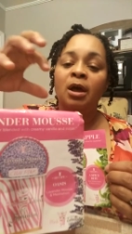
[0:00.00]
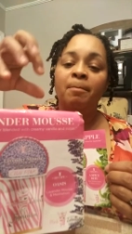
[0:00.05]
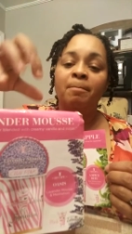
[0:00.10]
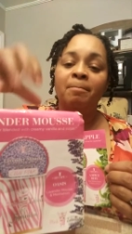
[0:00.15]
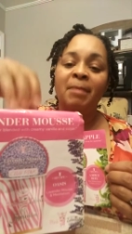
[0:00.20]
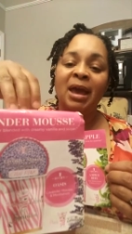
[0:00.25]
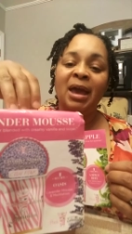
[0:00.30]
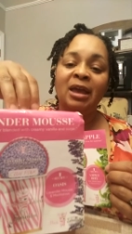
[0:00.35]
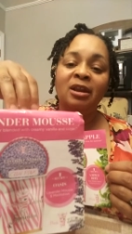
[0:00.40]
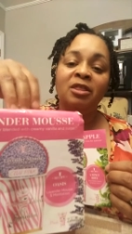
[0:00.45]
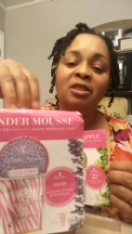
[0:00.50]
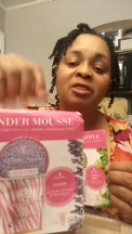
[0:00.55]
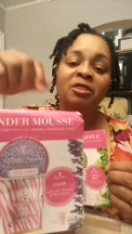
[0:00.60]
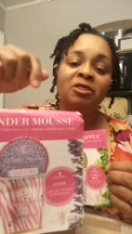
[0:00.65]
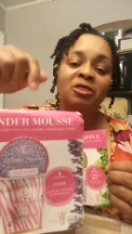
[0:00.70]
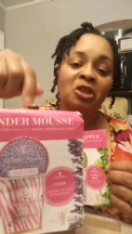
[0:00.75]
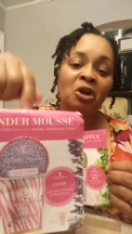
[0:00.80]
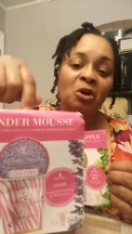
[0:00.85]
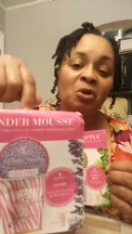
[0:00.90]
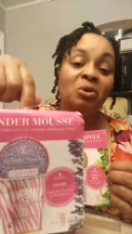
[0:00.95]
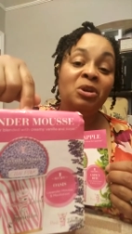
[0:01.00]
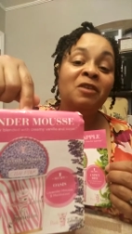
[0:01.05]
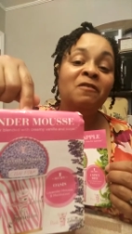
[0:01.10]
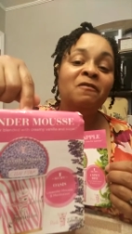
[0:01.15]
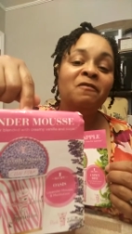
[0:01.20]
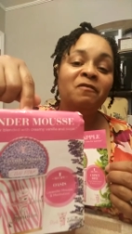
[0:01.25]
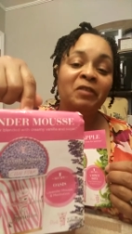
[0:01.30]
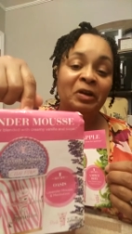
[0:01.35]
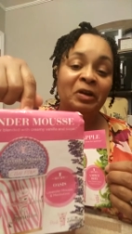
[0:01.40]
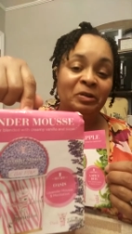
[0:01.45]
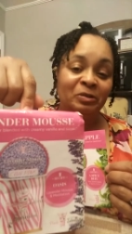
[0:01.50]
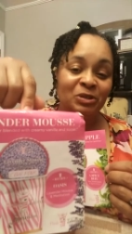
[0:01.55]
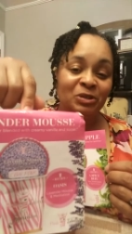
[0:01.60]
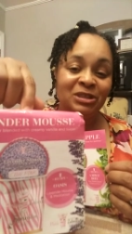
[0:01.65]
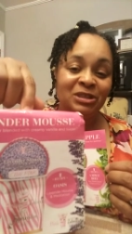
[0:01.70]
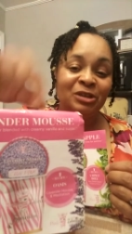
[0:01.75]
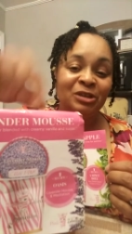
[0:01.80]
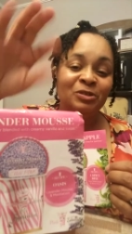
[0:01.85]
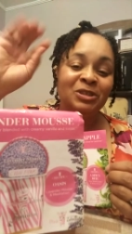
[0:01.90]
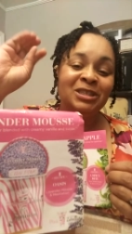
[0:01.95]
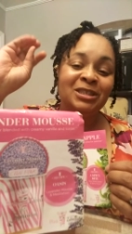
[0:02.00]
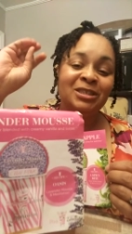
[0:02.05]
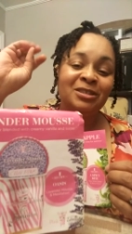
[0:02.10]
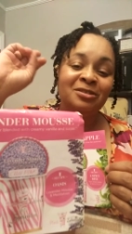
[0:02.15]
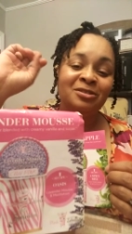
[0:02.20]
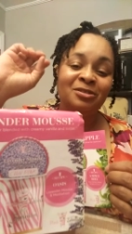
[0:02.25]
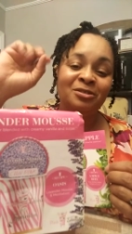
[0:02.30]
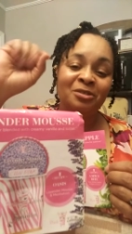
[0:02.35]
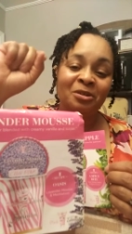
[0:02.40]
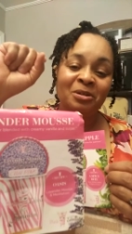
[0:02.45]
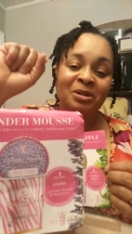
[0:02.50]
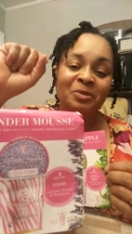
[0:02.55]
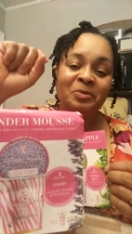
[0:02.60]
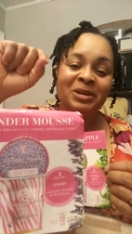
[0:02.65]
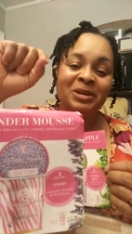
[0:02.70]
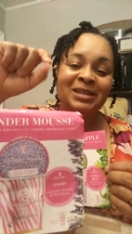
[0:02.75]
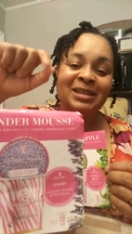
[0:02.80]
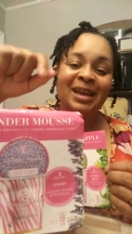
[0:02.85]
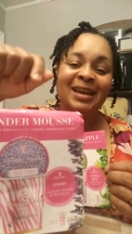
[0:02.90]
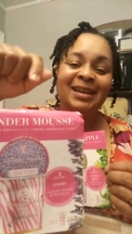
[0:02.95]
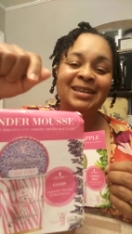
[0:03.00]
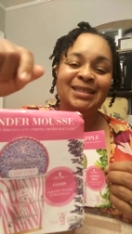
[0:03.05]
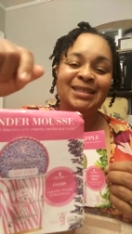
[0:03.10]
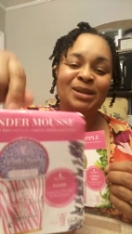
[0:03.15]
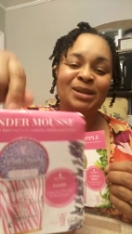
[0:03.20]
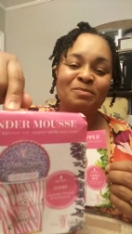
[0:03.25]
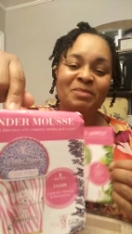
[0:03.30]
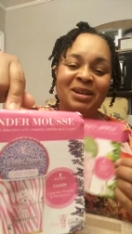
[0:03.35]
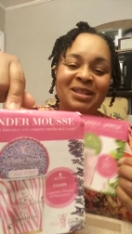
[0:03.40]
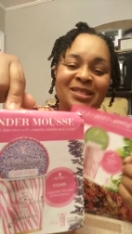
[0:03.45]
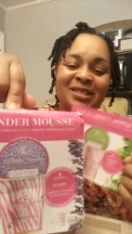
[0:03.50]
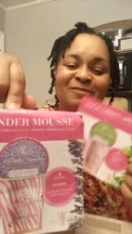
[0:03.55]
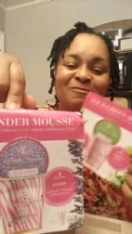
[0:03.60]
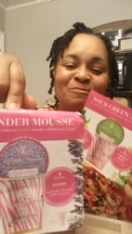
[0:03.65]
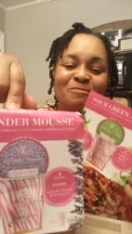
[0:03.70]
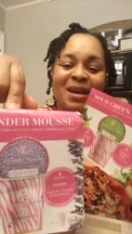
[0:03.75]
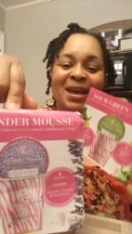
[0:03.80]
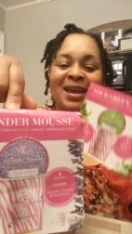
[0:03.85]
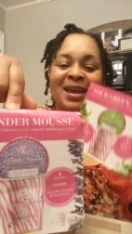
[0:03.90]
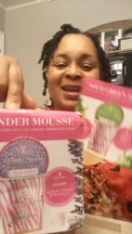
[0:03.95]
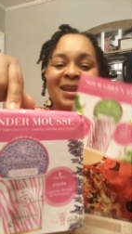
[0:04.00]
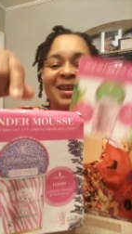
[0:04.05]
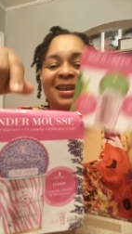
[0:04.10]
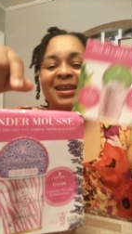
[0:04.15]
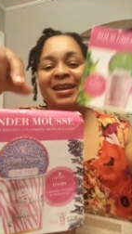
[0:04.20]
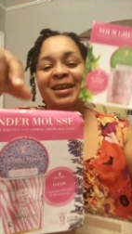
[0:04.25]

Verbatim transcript: May the 31st. There is 31 days in the month of May.